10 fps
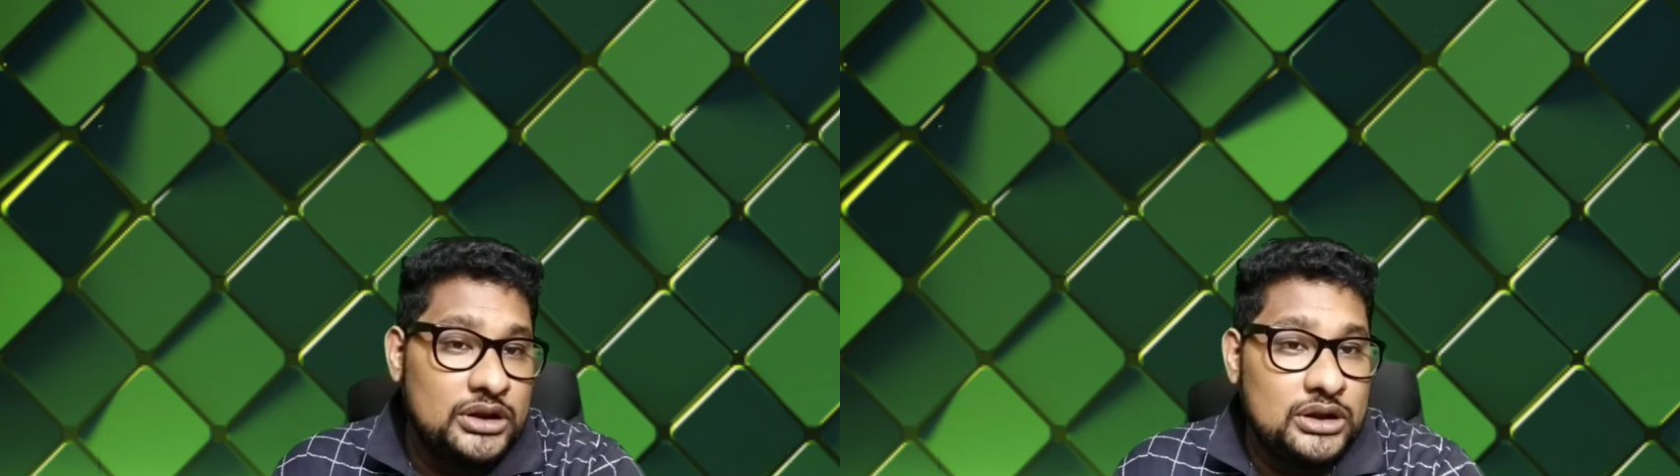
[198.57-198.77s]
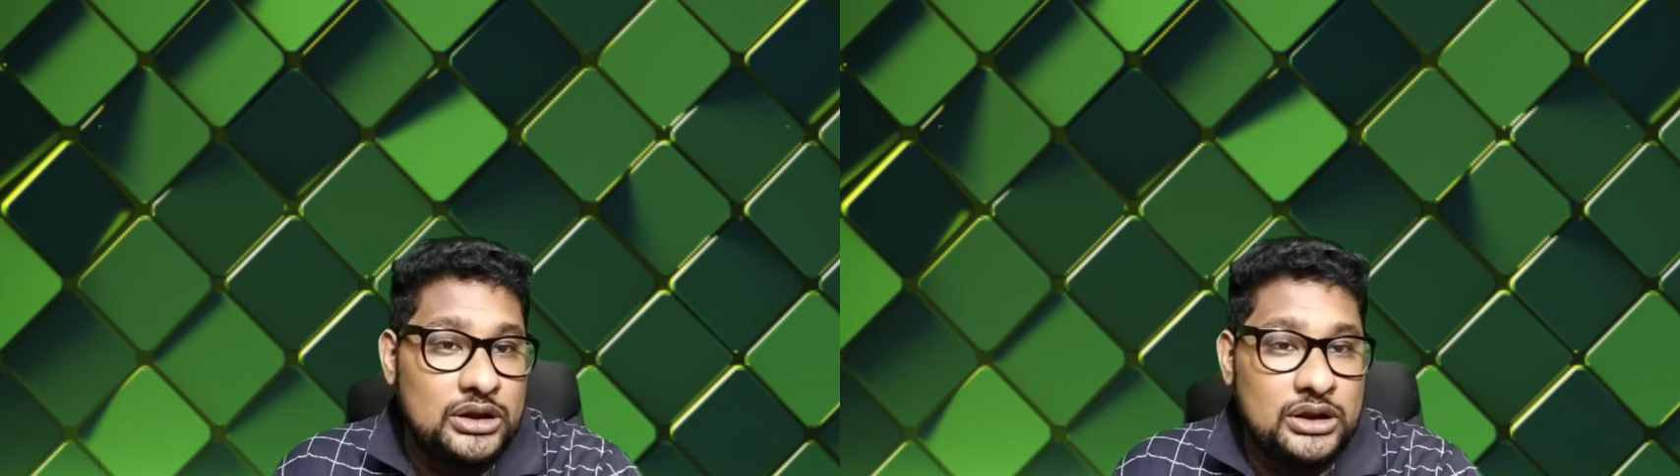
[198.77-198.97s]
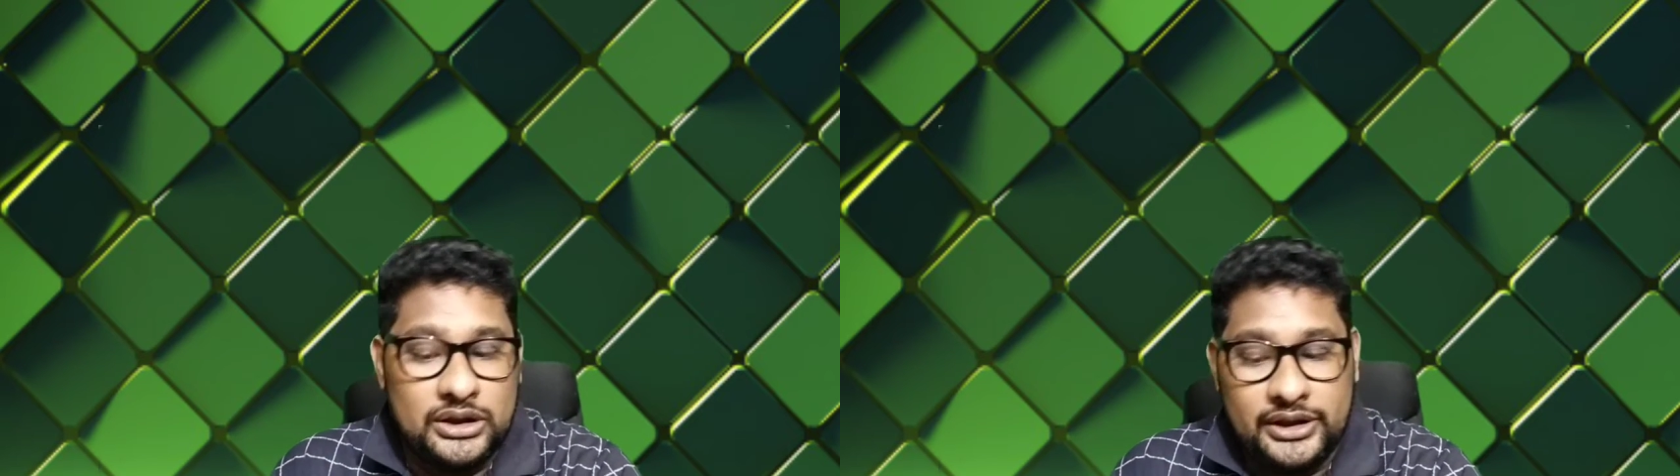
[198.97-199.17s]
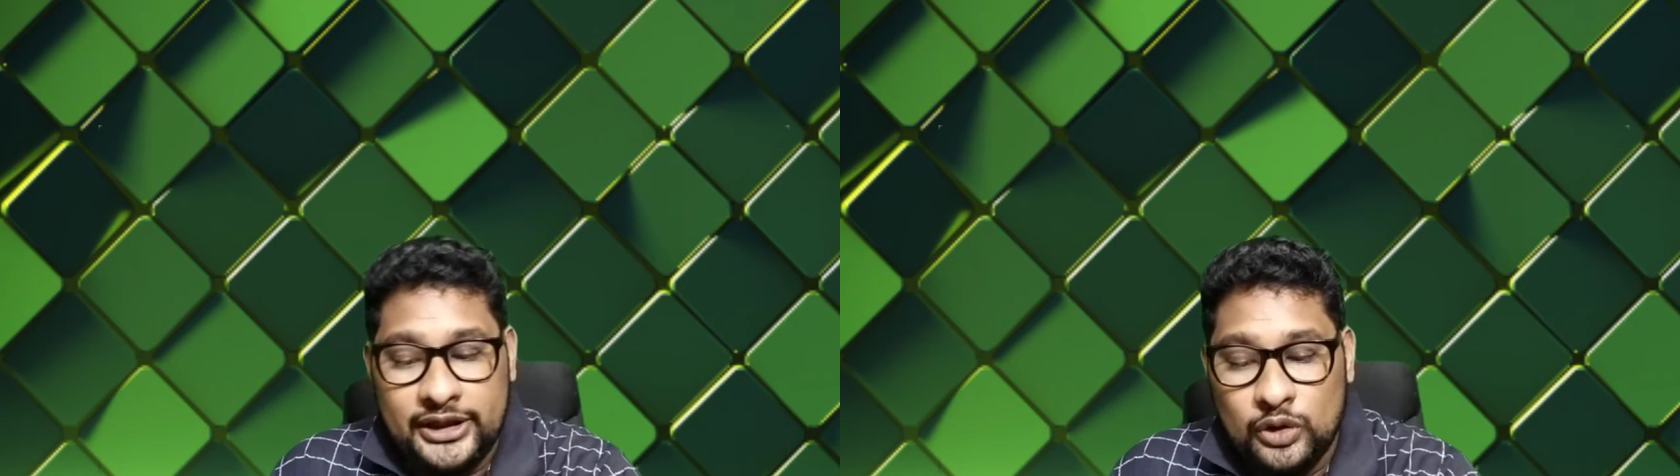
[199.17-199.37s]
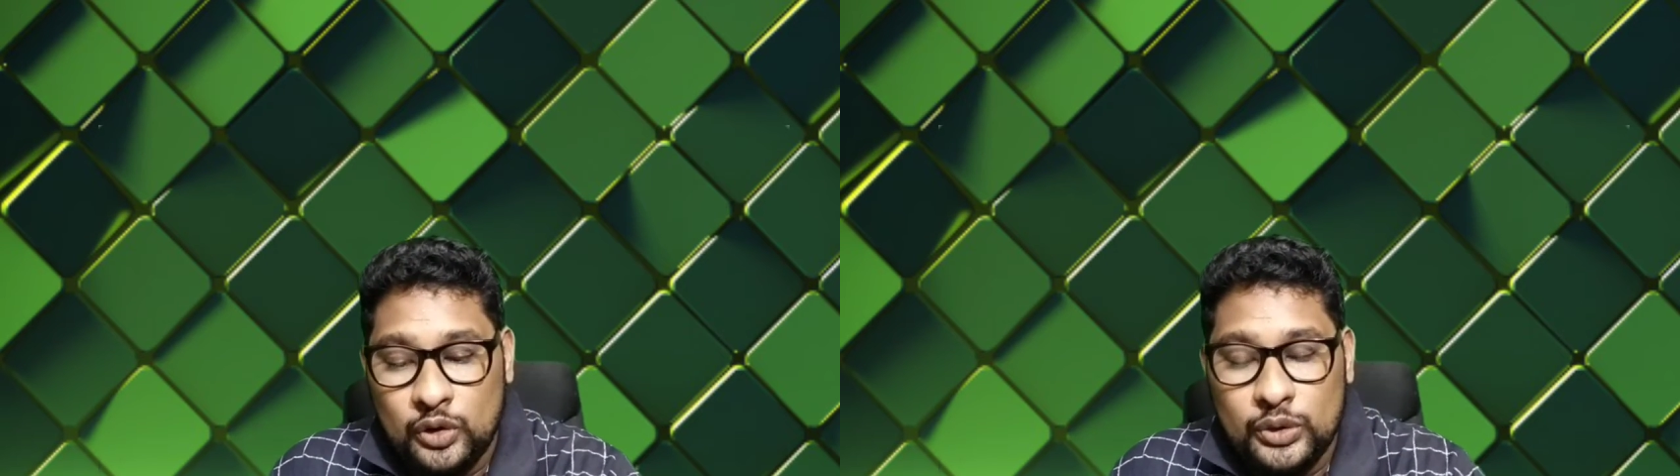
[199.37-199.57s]
10
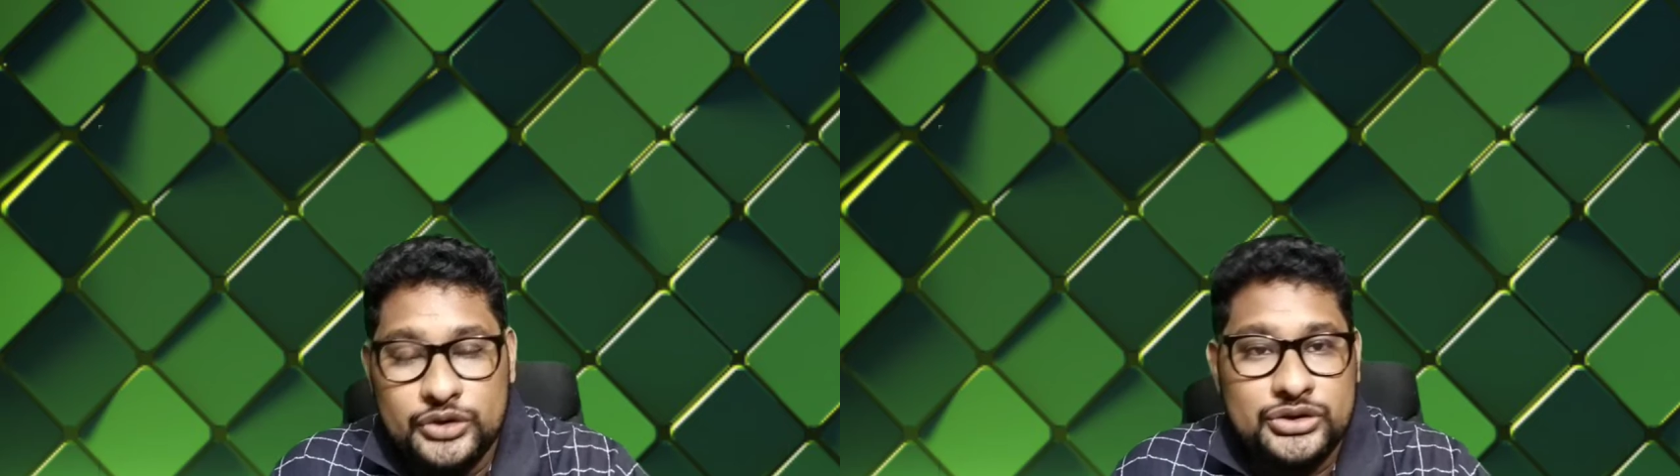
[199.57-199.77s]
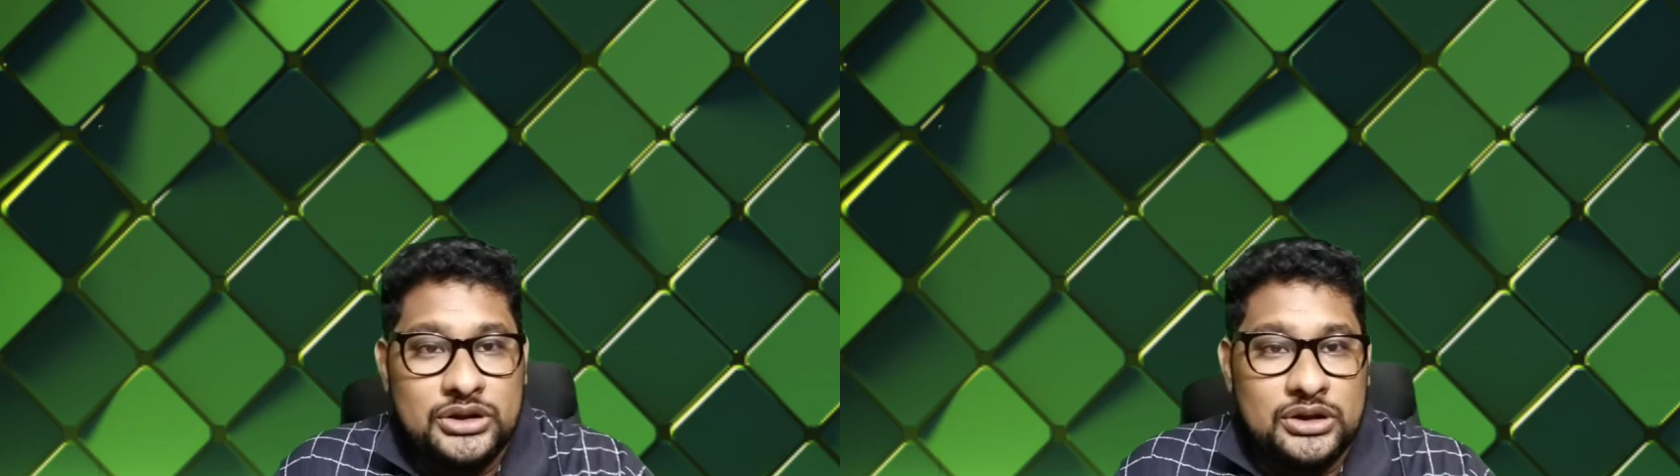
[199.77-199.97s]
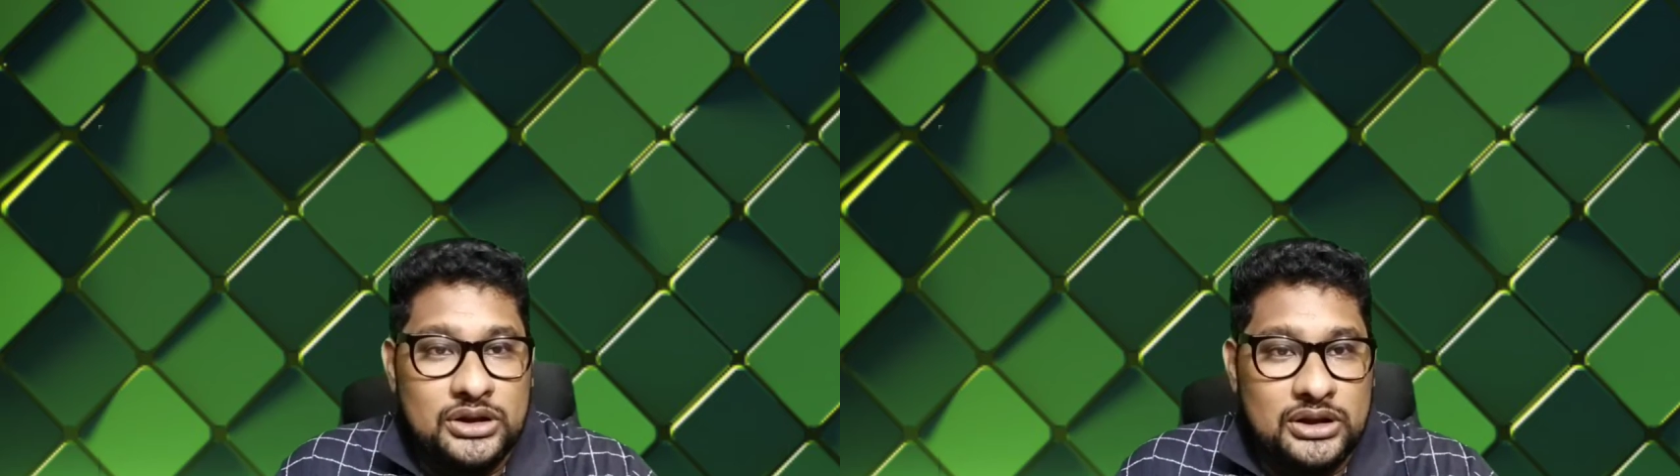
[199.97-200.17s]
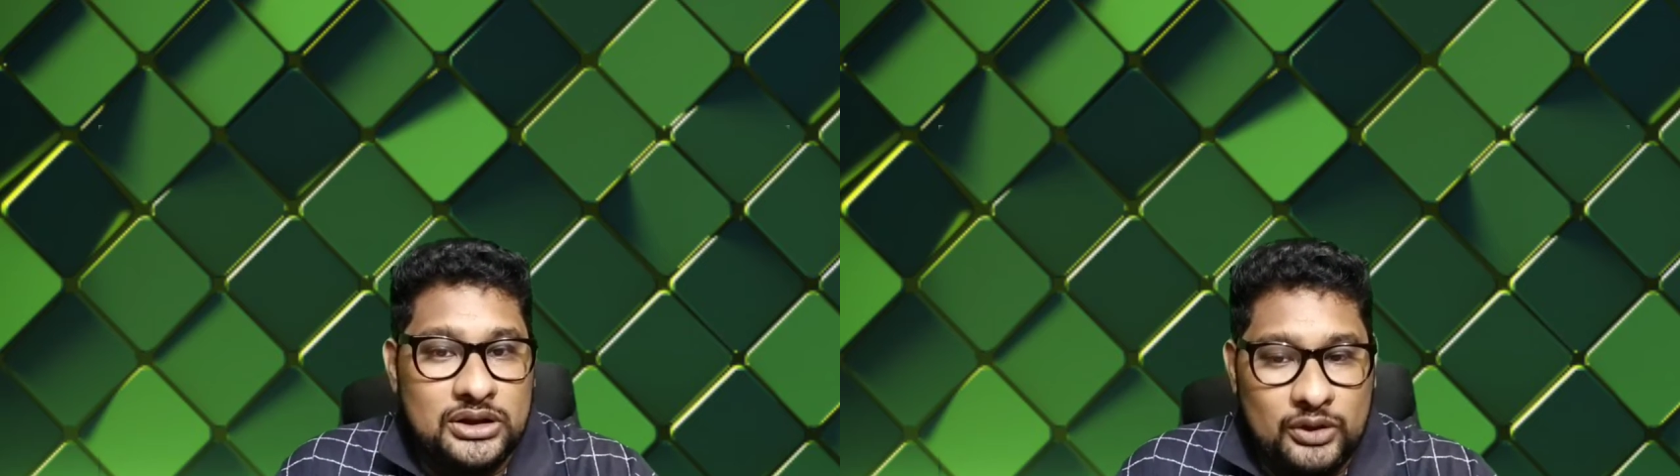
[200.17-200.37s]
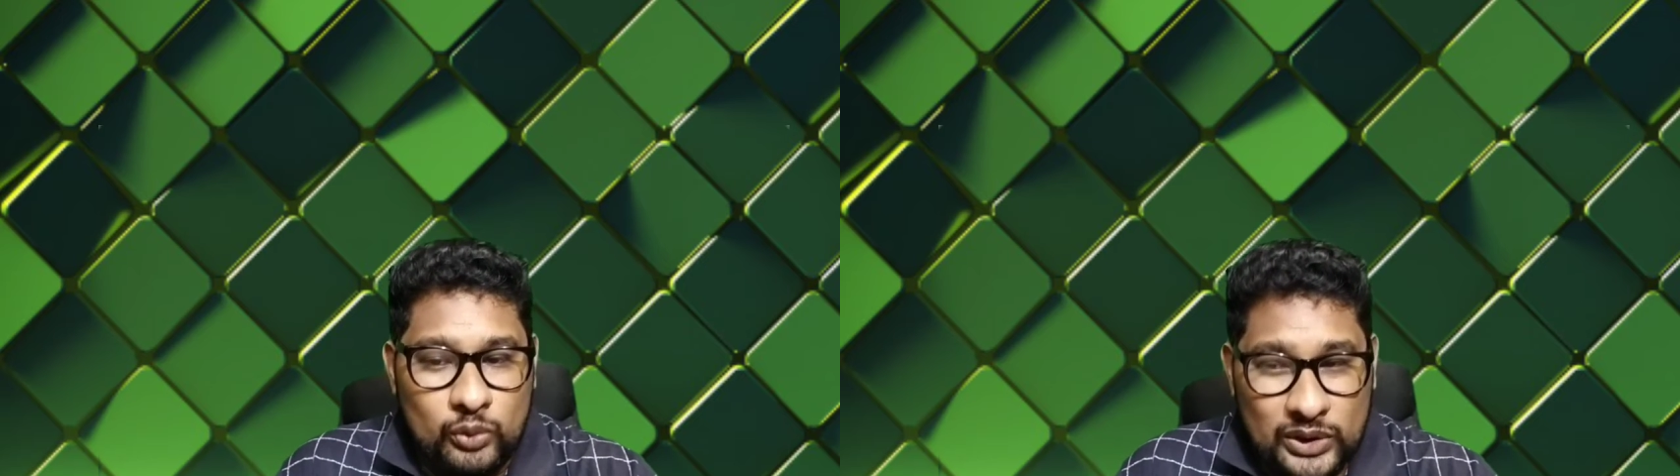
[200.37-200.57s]
overs.
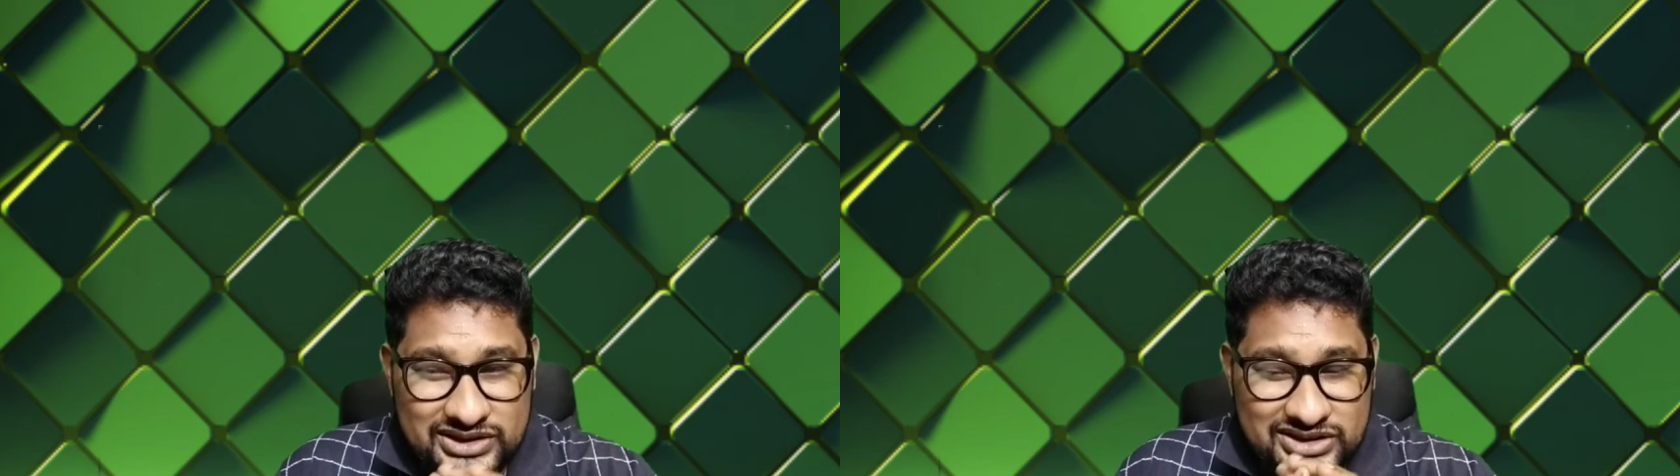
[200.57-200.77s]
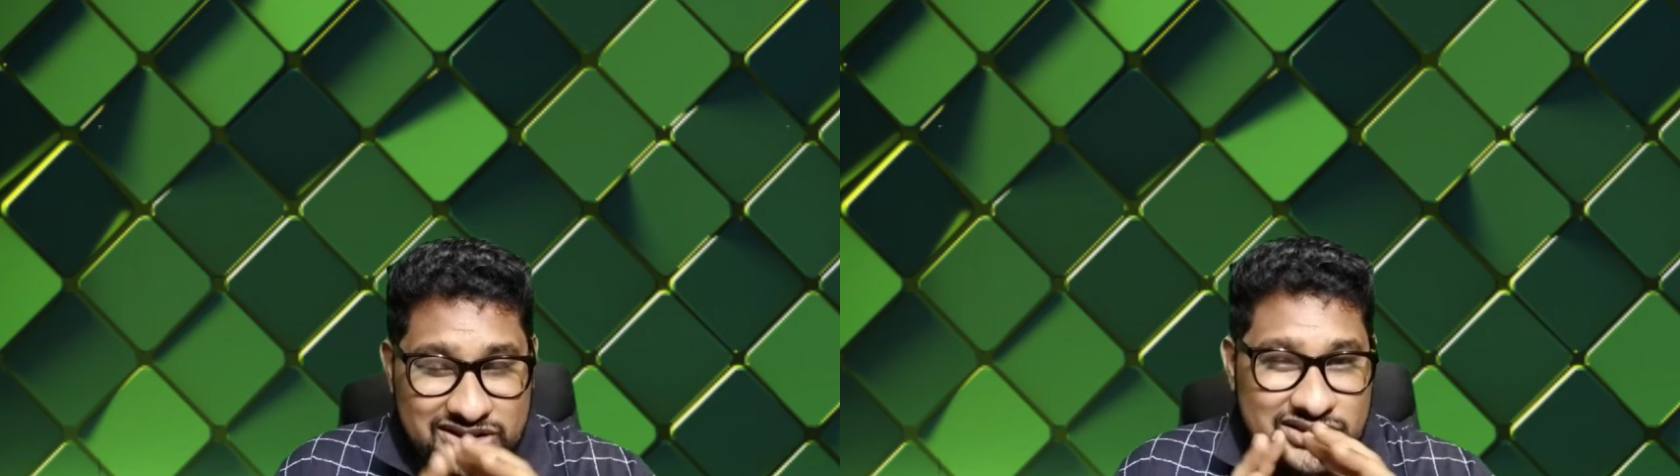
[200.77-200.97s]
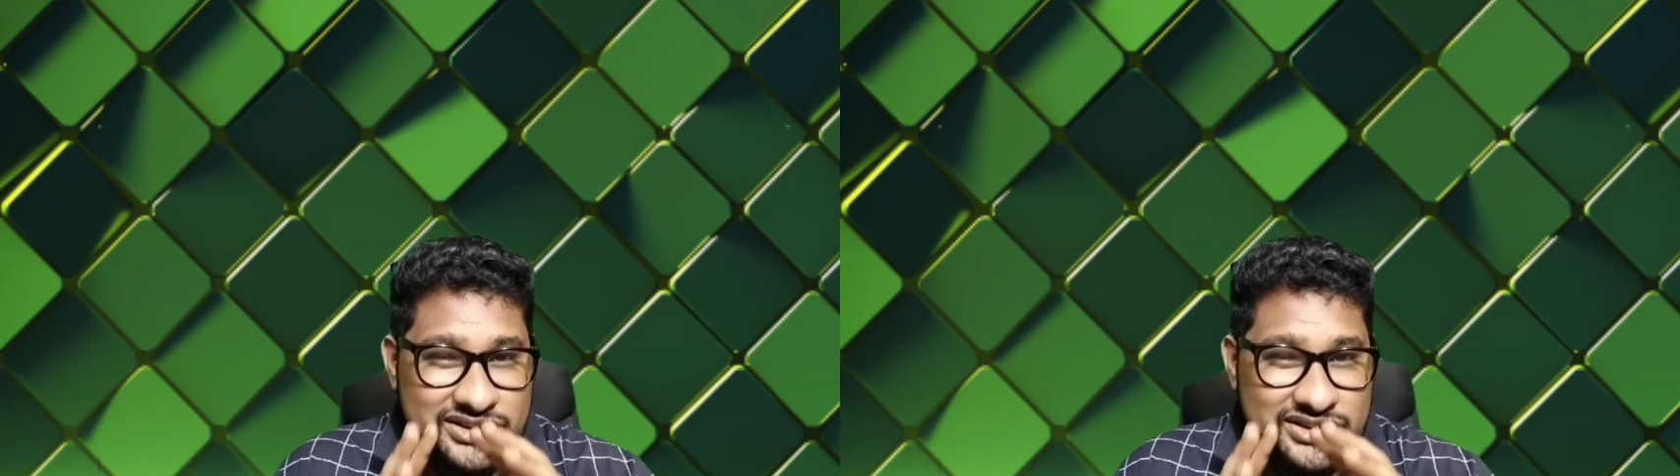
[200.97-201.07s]
Once